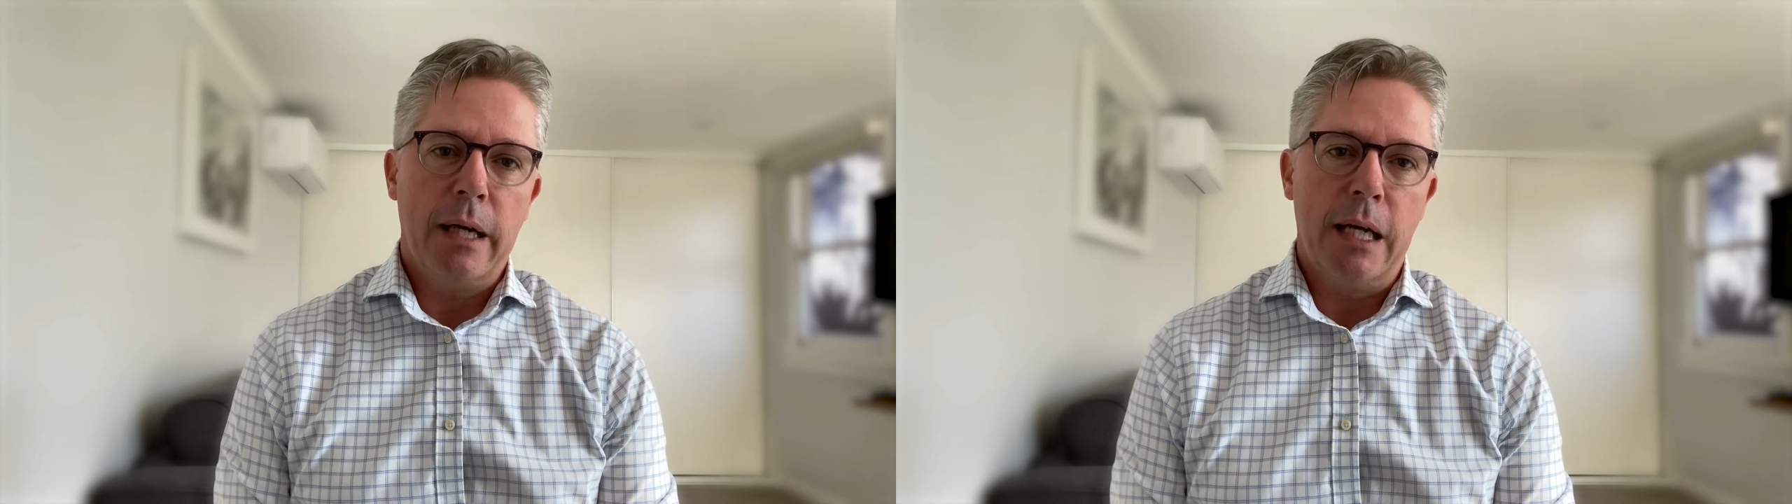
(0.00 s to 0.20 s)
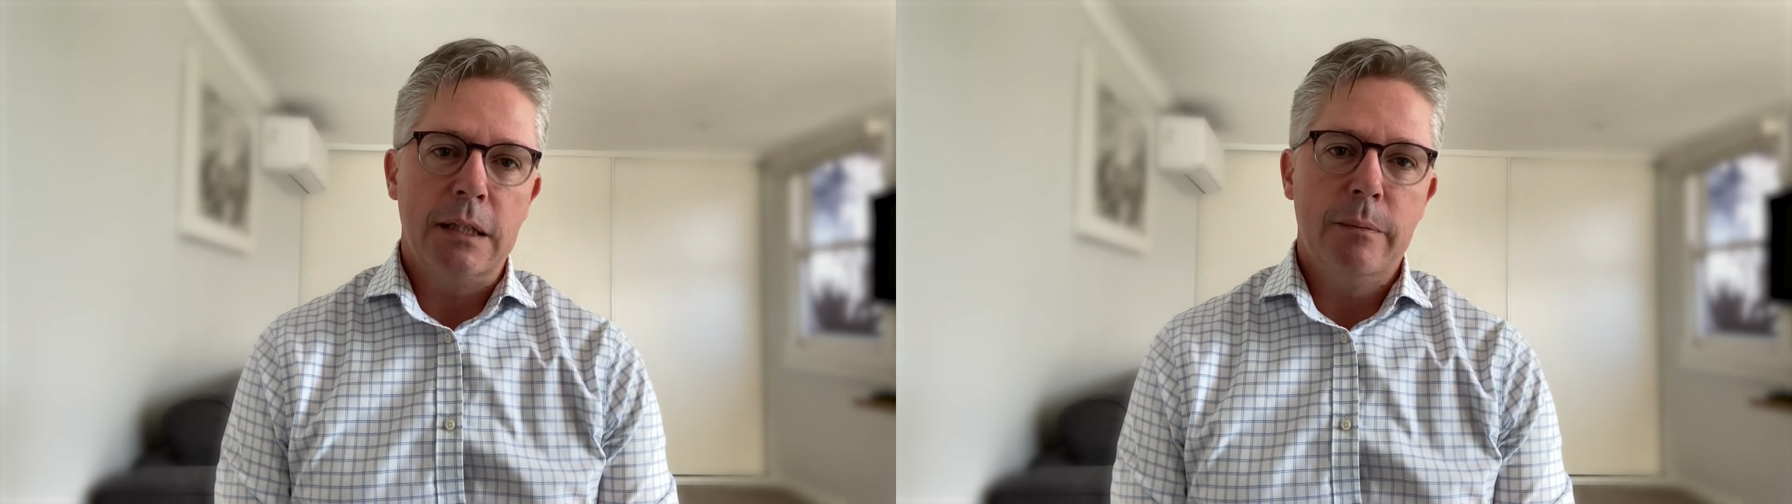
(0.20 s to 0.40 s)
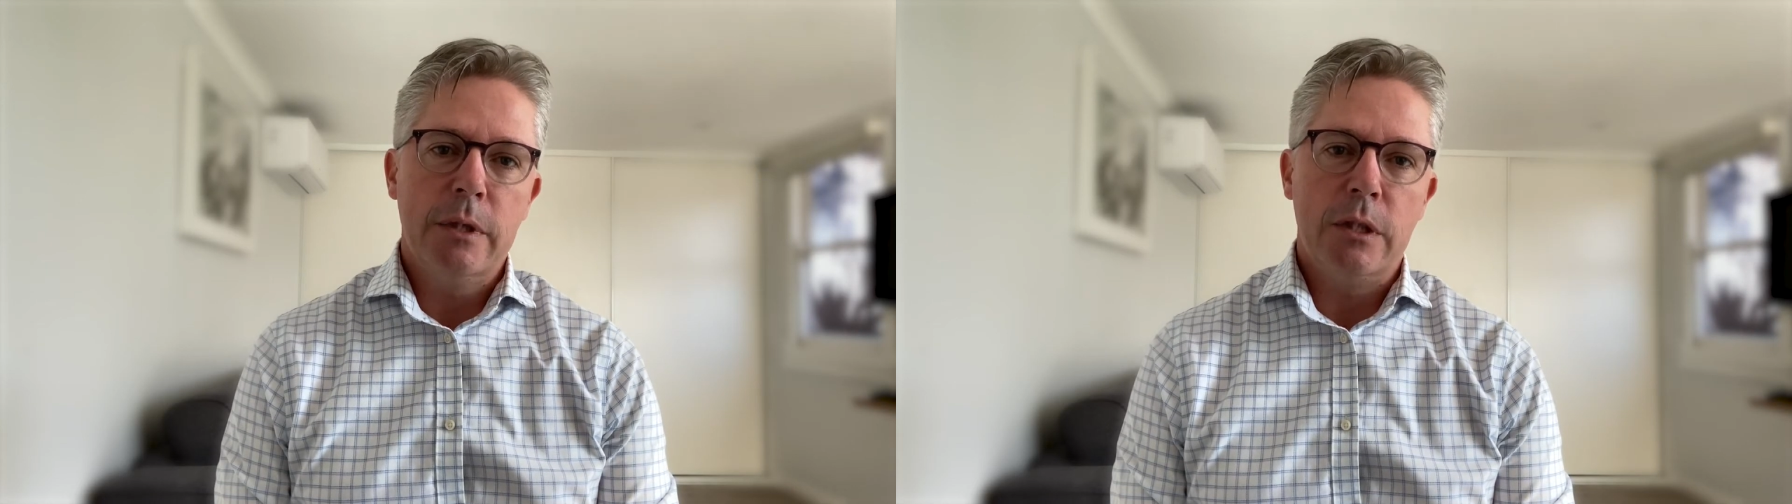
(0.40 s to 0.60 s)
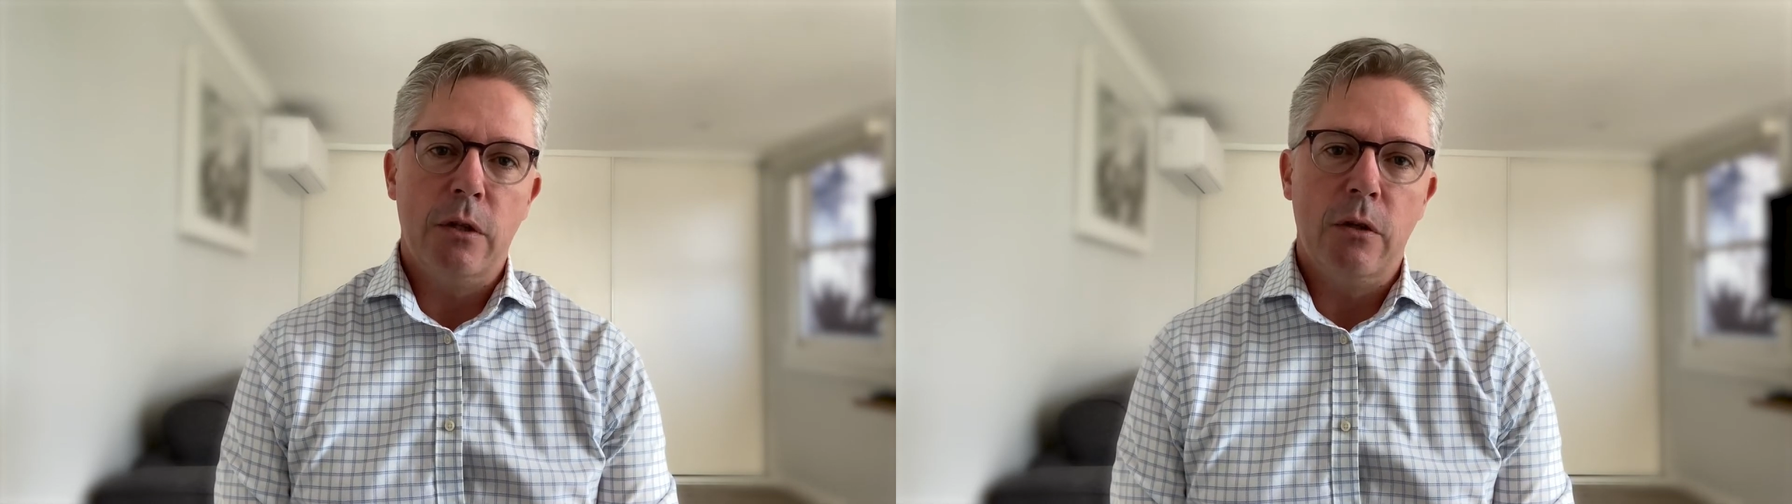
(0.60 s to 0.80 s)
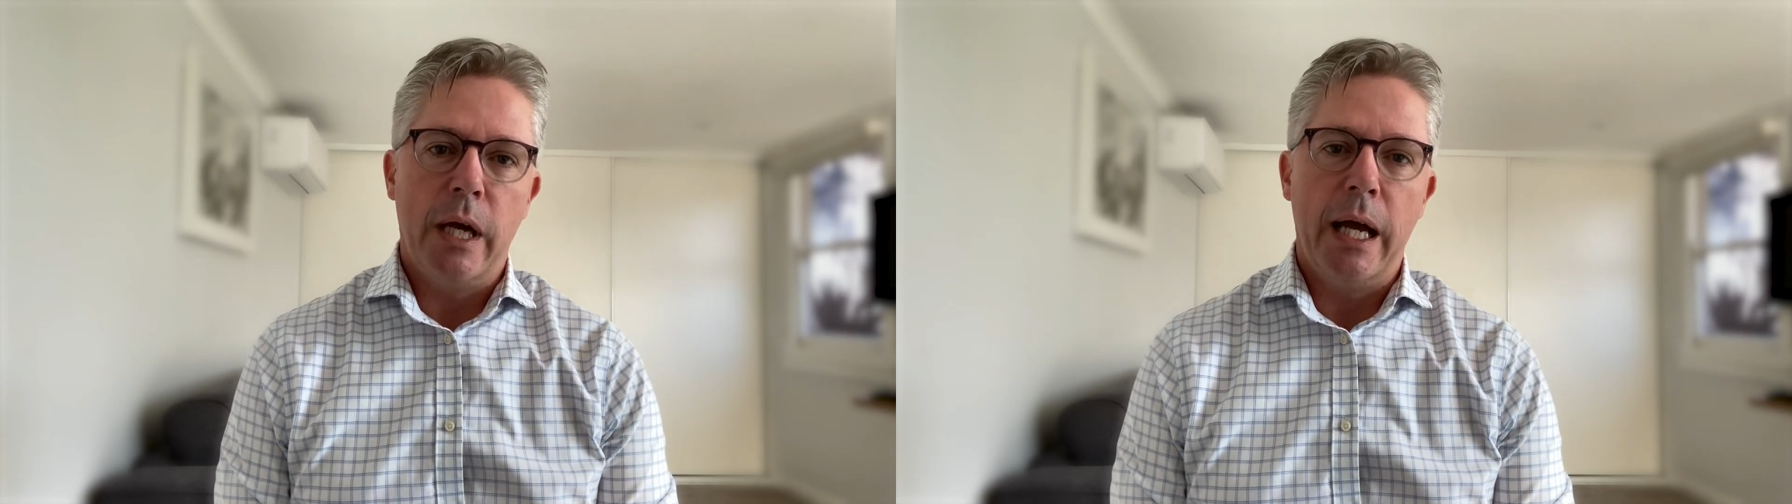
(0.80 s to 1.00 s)
customers and
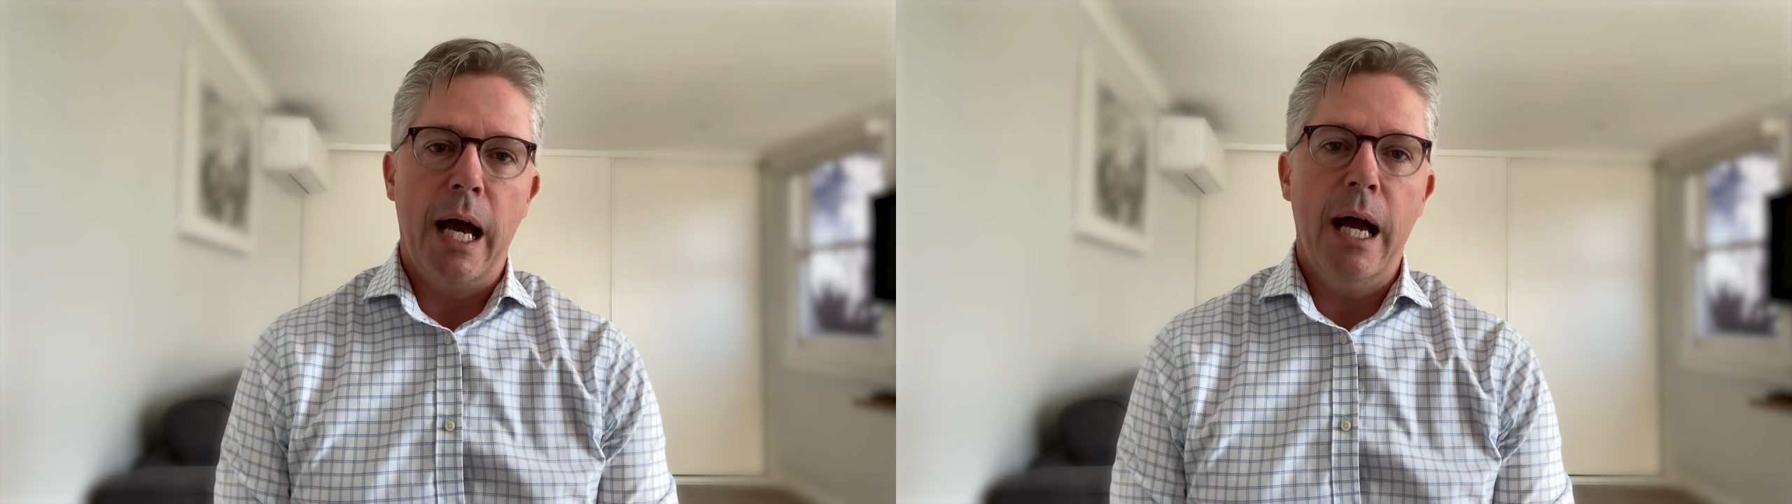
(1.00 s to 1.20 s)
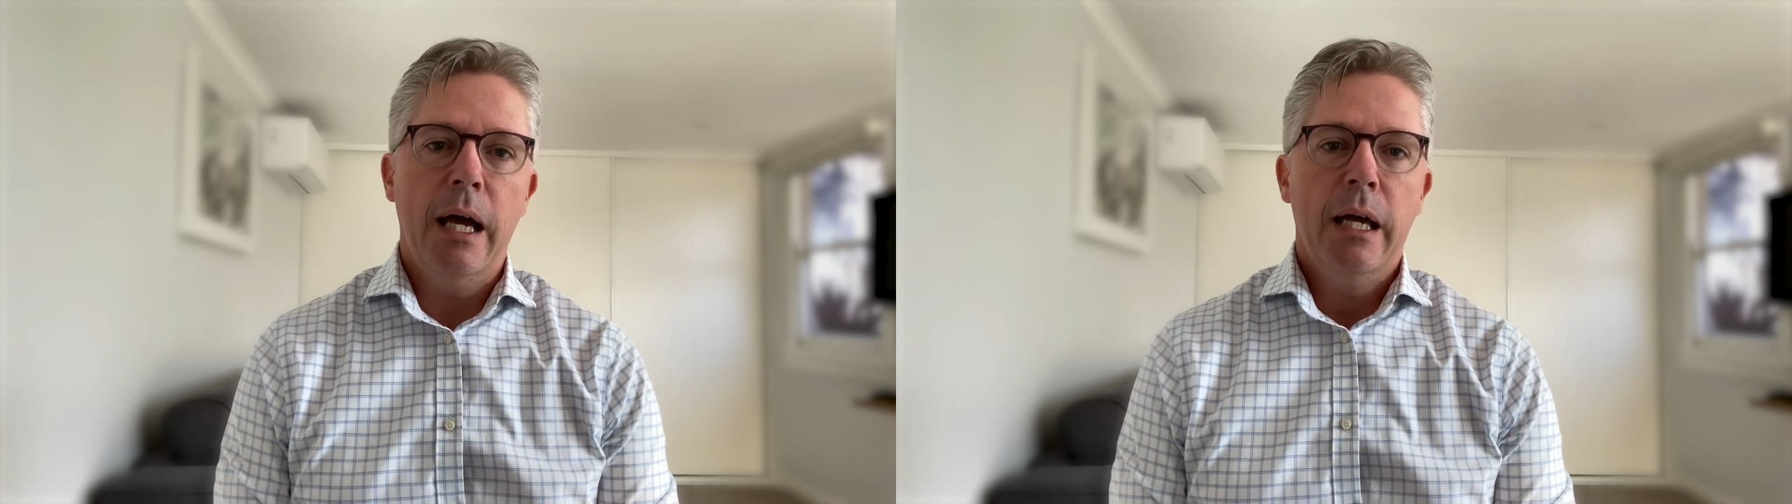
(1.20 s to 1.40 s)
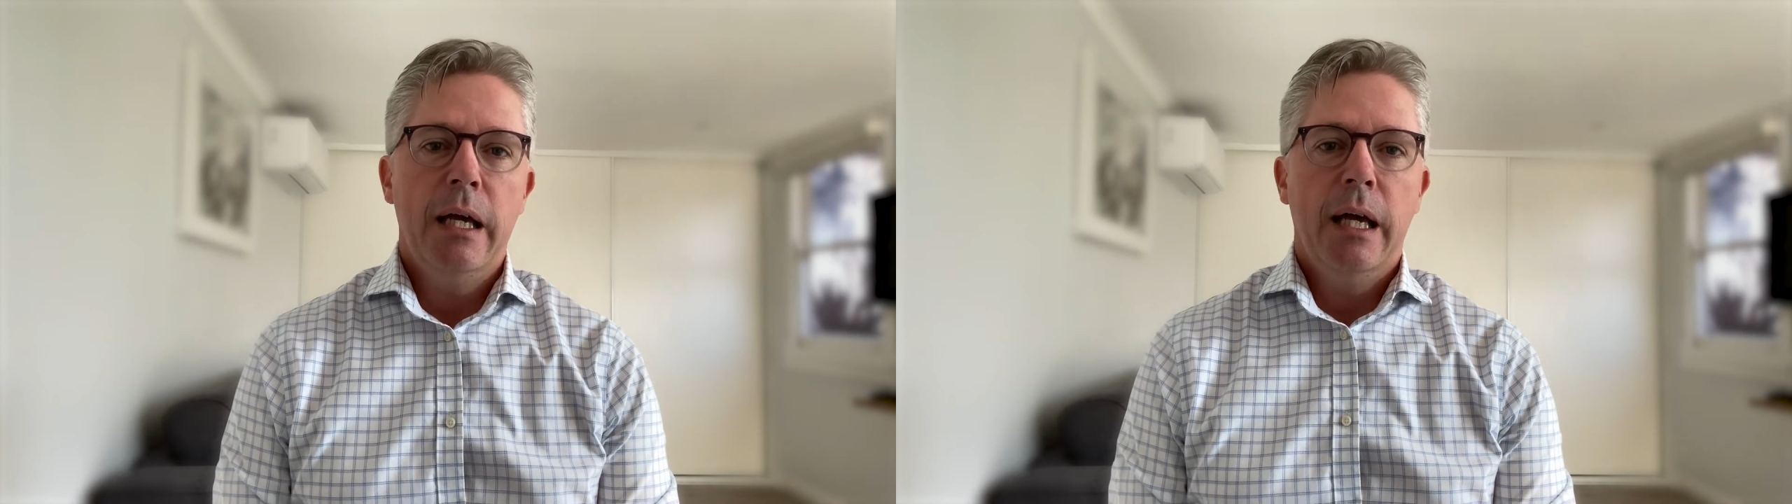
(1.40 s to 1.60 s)
who they are,